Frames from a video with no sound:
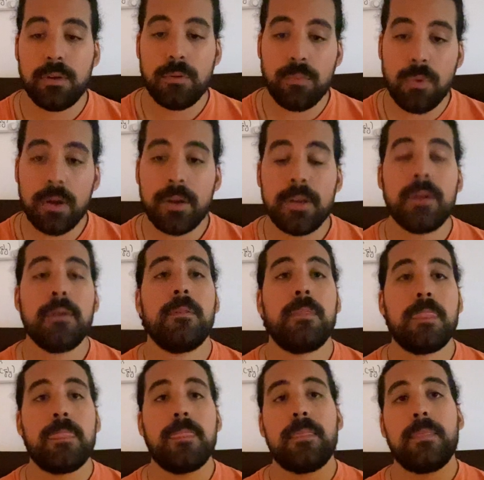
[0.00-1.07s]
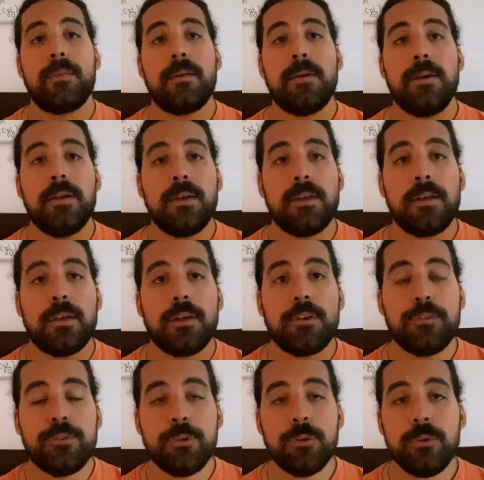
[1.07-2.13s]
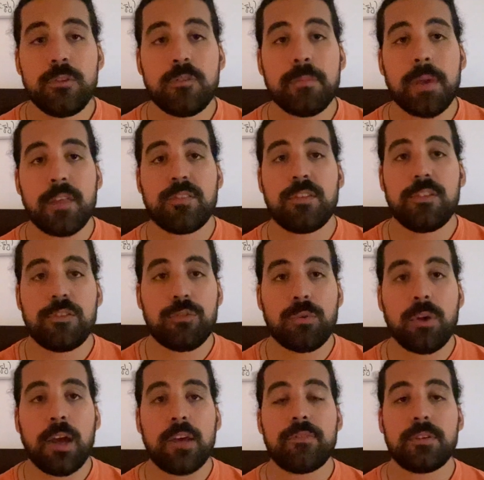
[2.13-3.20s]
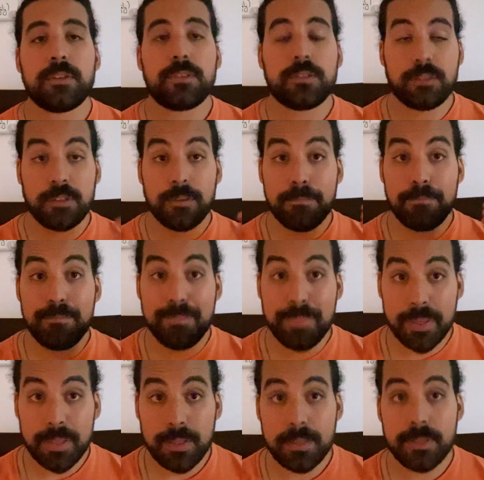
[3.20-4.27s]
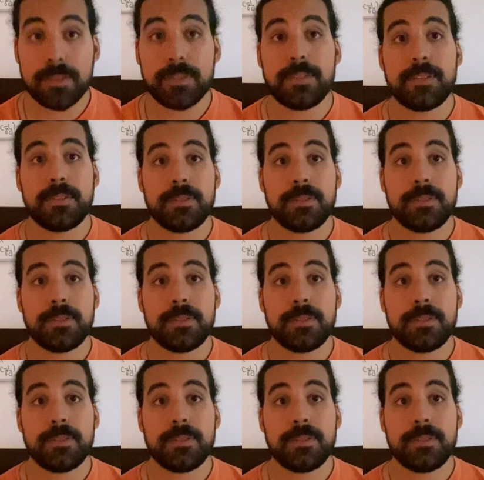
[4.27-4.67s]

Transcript: One, use Messi's arrival to build